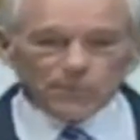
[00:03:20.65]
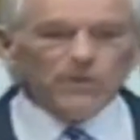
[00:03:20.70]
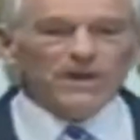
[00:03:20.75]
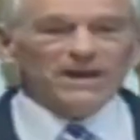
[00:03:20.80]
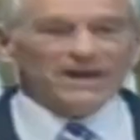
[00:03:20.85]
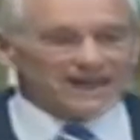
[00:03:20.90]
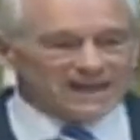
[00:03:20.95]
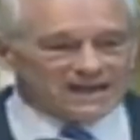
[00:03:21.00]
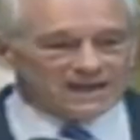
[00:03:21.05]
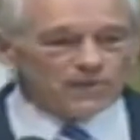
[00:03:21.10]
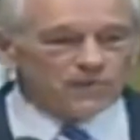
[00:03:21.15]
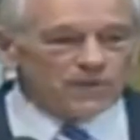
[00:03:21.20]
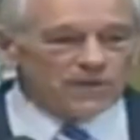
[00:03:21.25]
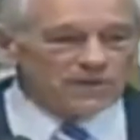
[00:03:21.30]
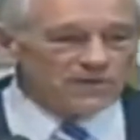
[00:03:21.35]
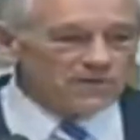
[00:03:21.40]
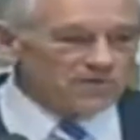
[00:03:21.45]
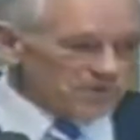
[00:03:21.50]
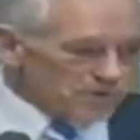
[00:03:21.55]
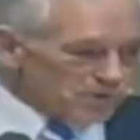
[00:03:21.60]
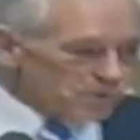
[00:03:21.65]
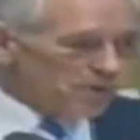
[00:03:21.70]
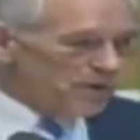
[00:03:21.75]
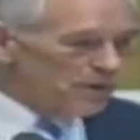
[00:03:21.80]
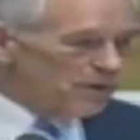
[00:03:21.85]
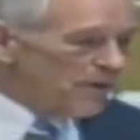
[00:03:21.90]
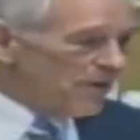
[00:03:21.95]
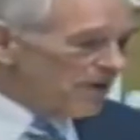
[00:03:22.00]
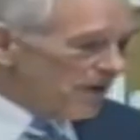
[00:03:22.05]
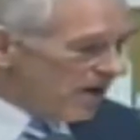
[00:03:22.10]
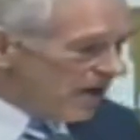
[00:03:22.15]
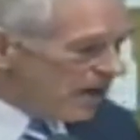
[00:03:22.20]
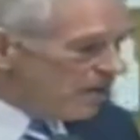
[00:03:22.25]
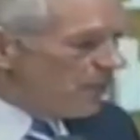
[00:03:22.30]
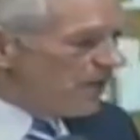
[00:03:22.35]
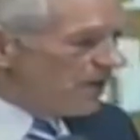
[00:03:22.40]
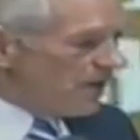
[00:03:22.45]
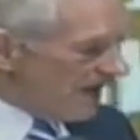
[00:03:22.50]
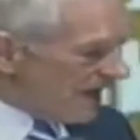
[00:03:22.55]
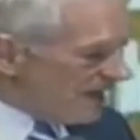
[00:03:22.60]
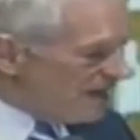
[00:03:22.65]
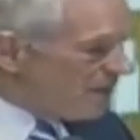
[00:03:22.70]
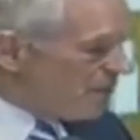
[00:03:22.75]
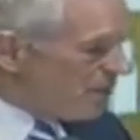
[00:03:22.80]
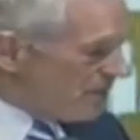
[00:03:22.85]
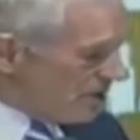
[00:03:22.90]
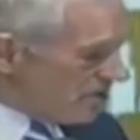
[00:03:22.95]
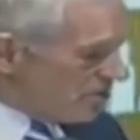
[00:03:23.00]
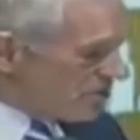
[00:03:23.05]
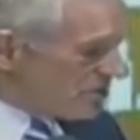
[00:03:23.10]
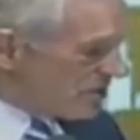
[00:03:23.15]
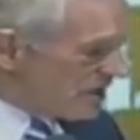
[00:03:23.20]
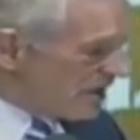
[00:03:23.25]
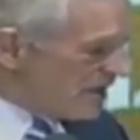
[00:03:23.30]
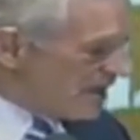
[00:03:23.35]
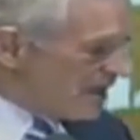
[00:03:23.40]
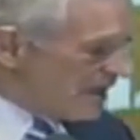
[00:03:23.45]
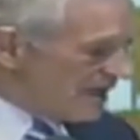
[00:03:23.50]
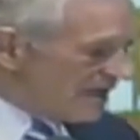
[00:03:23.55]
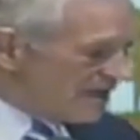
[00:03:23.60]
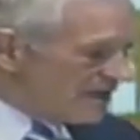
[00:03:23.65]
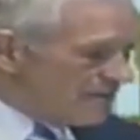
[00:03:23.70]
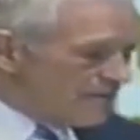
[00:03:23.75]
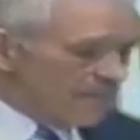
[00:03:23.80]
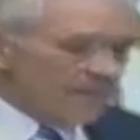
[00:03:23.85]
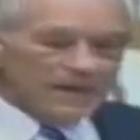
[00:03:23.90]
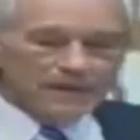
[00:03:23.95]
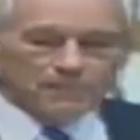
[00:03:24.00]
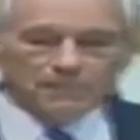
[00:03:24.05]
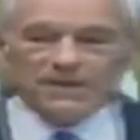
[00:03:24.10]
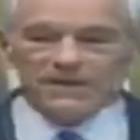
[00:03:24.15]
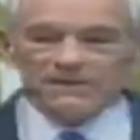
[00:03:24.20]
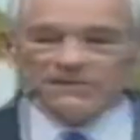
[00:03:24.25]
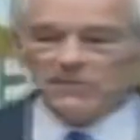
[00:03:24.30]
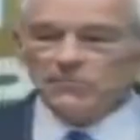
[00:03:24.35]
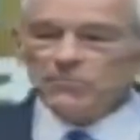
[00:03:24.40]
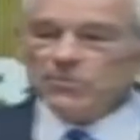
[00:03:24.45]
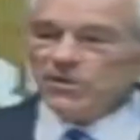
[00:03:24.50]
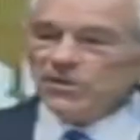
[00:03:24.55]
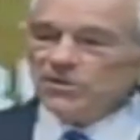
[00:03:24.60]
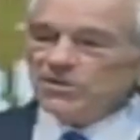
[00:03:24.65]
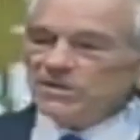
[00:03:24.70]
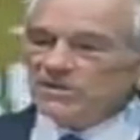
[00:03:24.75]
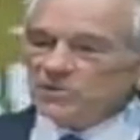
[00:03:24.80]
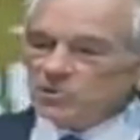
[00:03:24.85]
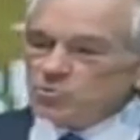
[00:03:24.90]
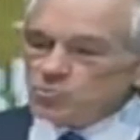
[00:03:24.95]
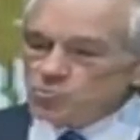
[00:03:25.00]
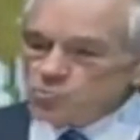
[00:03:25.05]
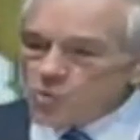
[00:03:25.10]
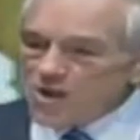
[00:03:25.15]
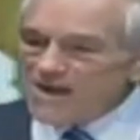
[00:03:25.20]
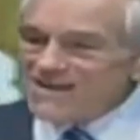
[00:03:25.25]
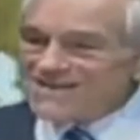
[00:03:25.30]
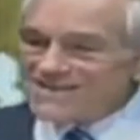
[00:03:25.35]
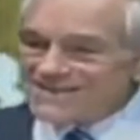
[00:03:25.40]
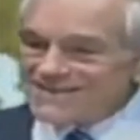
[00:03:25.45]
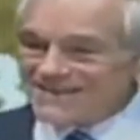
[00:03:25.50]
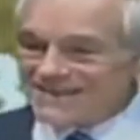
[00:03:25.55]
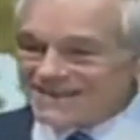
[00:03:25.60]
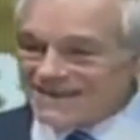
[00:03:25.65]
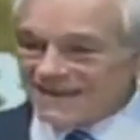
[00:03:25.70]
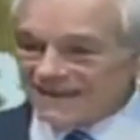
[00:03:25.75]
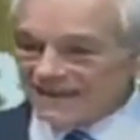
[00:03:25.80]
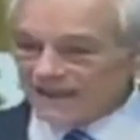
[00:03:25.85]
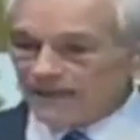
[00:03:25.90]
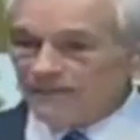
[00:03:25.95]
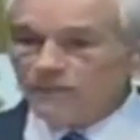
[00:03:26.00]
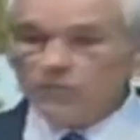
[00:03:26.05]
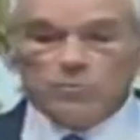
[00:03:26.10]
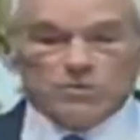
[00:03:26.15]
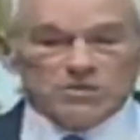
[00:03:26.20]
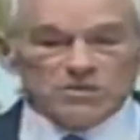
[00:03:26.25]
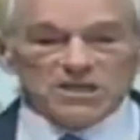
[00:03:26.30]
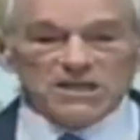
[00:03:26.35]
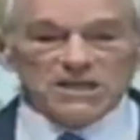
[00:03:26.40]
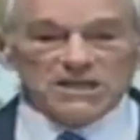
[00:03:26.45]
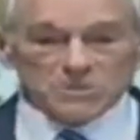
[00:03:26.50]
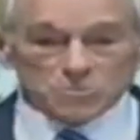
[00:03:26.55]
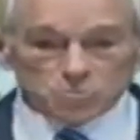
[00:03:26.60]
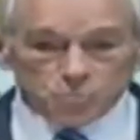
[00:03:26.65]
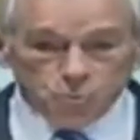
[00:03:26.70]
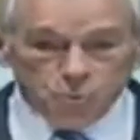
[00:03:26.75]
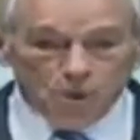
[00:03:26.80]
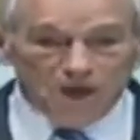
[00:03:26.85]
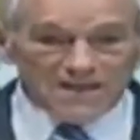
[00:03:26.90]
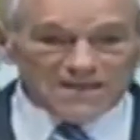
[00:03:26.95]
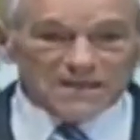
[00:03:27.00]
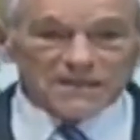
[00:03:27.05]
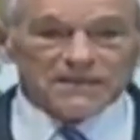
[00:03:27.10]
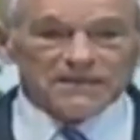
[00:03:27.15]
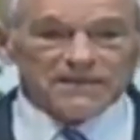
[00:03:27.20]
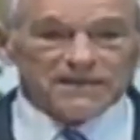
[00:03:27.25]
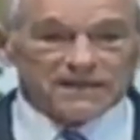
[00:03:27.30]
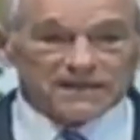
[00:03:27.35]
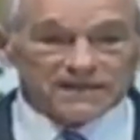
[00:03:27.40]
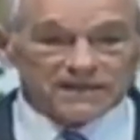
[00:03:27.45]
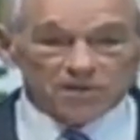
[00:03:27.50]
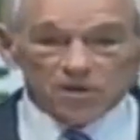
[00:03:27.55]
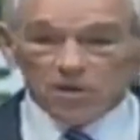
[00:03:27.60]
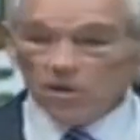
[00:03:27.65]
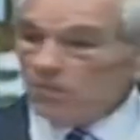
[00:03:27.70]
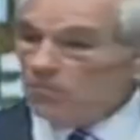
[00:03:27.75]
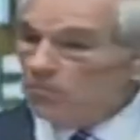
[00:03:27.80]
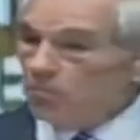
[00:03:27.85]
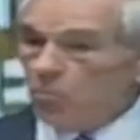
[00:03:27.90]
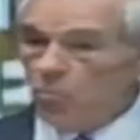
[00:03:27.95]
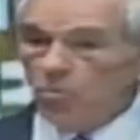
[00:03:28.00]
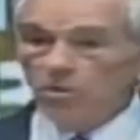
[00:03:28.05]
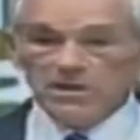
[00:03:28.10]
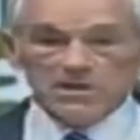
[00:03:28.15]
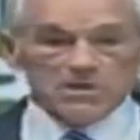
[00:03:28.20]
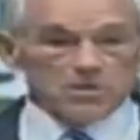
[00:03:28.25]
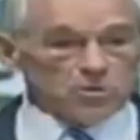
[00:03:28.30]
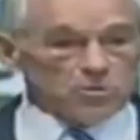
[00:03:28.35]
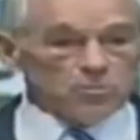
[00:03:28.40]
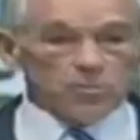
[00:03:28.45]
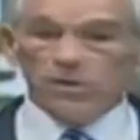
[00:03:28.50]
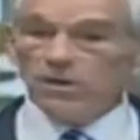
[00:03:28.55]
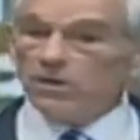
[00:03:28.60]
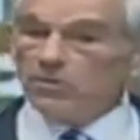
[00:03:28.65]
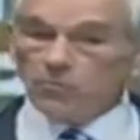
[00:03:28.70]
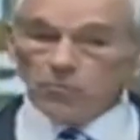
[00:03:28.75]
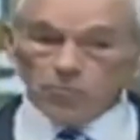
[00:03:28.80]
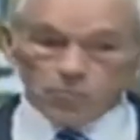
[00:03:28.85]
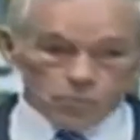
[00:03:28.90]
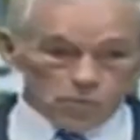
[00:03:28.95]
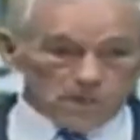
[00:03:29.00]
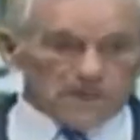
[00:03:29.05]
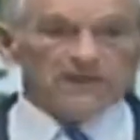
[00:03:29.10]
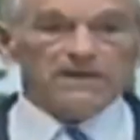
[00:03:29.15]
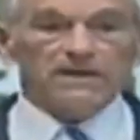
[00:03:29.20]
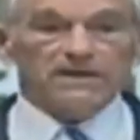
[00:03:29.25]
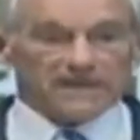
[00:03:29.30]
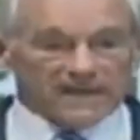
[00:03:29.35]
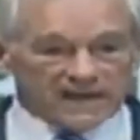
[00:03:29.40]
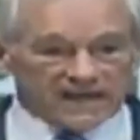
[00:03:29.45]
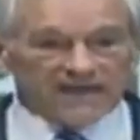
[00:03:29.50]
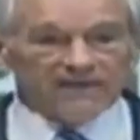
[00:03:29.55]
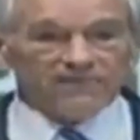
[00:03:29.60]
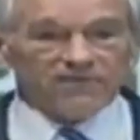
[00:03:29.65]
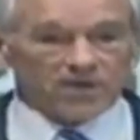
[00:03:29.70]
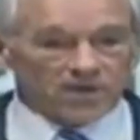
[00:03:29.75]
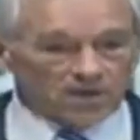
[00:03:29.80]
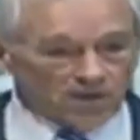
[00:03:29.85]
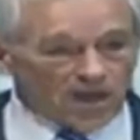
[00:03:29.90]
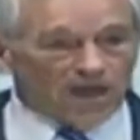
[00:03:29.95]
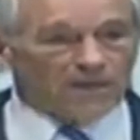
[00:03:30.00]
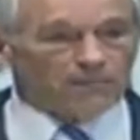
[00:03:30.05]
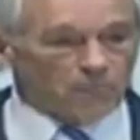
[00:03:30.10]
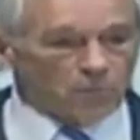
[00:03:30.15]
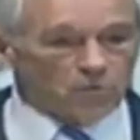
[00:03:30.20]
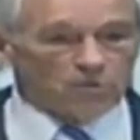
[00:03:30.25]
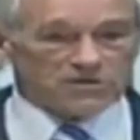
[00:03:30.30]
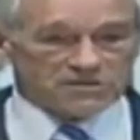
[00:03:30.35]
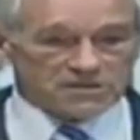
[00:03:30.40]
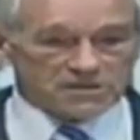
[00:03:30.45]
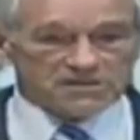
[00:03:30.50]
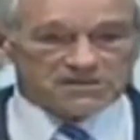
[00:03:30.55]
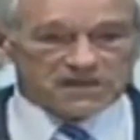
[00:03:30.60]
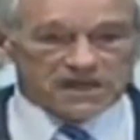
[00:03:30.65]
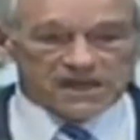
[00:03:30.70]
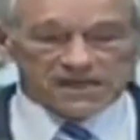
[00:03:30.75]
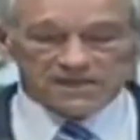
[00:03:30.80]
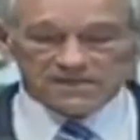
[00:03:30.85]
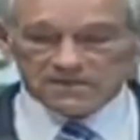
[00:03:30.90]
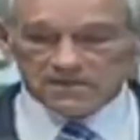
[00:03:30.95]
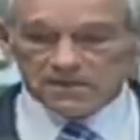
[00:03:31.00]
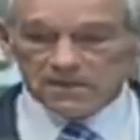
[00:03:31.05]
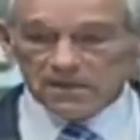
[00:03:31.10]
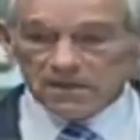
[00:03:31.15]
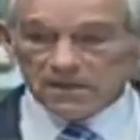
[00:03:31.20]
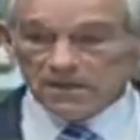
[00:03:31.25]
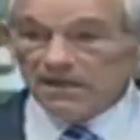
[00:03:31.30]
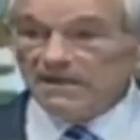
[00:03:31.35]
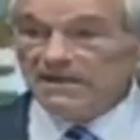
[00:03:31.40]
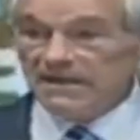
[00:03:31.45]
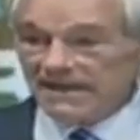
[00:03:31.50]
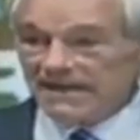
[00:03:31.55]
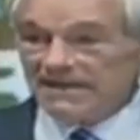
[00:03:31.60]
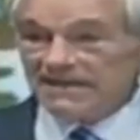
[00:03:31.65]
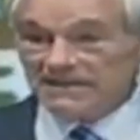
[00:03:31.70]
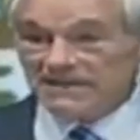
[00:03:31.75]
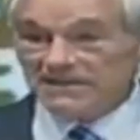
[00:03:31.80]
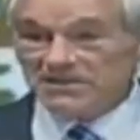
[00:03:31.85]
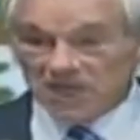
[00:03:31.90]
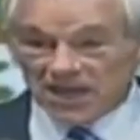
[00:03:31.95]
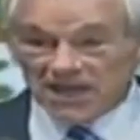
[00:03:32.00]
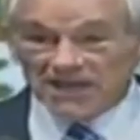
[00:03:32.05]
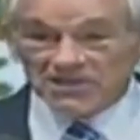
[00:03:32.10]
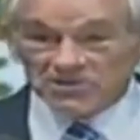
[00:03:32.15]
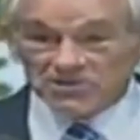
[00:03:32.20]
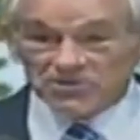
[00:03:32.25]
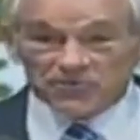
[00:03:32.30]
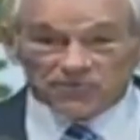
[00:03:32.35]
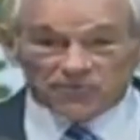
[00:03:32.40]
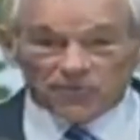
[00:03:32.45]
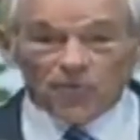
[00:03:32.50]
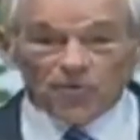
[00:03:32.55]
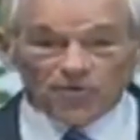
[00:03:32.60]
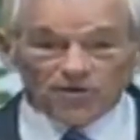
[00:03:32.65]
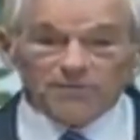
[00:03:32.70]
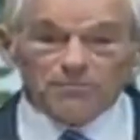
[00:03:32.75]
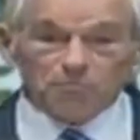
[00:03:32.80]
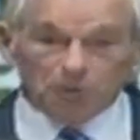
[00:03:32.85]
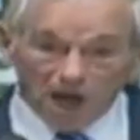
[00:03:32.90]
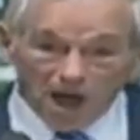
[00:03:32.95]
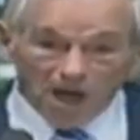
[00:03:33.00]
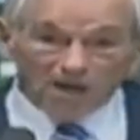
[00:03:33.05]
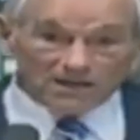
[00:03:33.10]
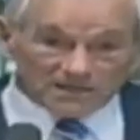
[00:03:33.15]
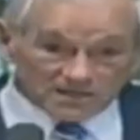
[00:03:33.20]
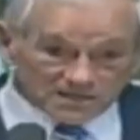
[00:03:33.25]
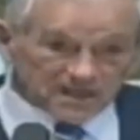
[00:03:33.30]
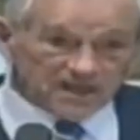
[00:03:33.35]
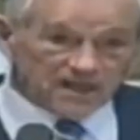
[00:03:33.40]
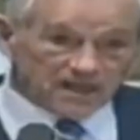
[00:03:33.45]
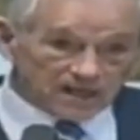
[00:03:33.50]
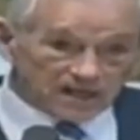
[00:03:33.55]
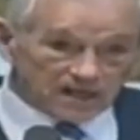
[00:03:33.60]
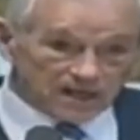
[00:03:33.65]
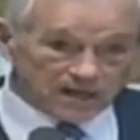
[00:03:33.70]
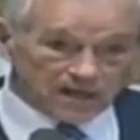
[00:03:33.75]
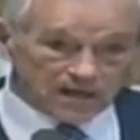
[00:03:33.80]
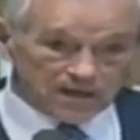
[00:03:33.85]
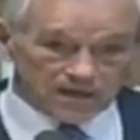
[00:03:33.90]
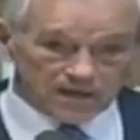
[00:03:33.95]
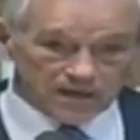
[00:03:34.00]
We like what you're doing, and we like what you're saying. But if you would only do one thing, if you would change one thing, boy, you would really have a lot more success. You need to change your foreign policy.